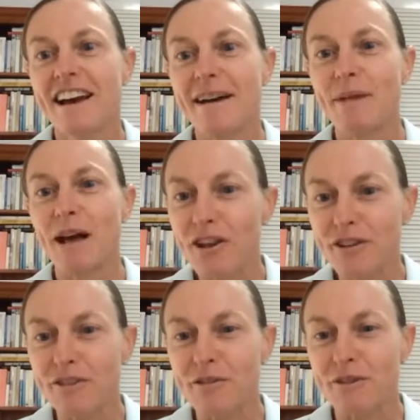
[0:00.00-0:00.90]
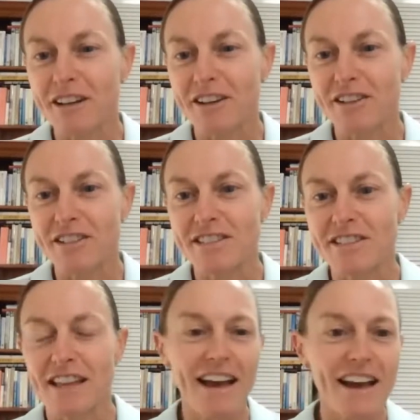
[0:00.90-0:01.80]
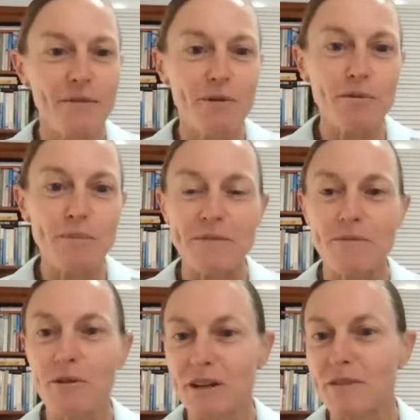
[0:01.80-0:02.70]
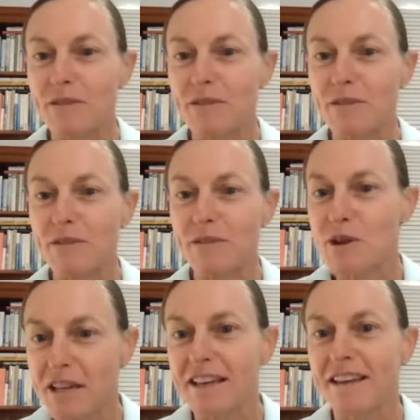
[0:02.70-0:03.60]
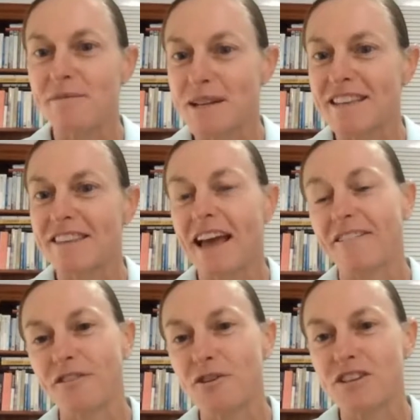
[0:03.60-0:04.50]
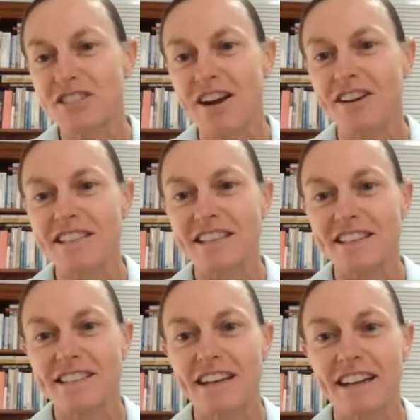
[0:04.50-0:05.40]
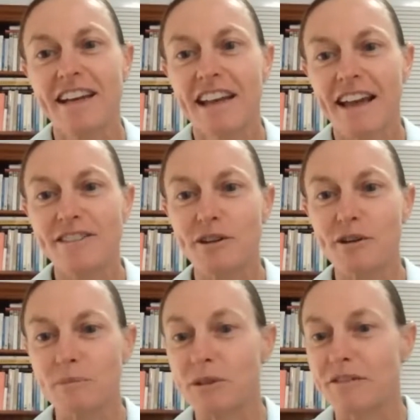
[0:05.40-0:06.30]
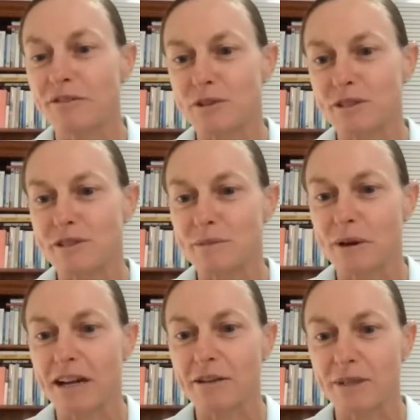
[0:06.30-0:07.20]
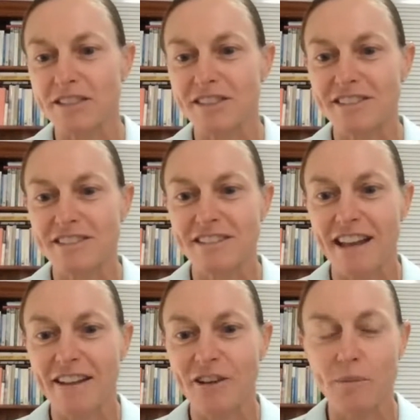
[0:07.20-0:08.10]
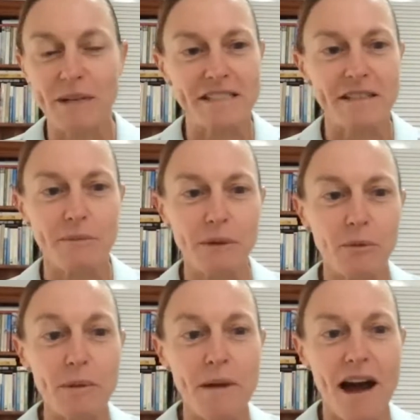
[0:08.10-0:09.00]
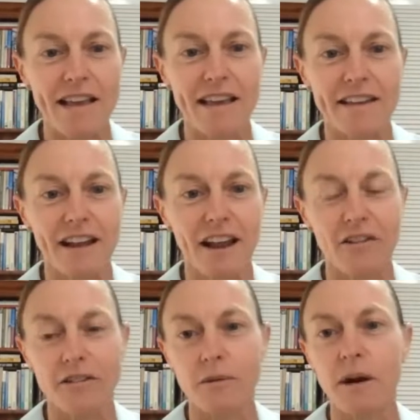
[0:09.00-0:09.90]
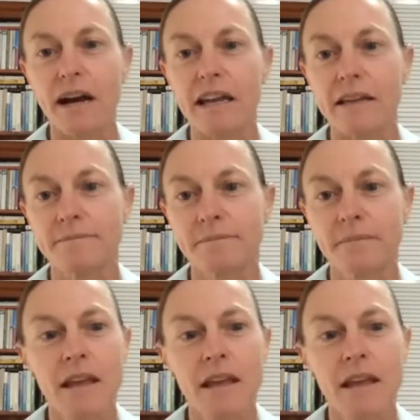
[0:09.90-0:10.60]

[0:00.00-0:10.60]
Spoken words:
A lot of you, I noticed, will be already working with and for the charity sector, and so I'm looking forward to some great questions and comments that we might get along the way.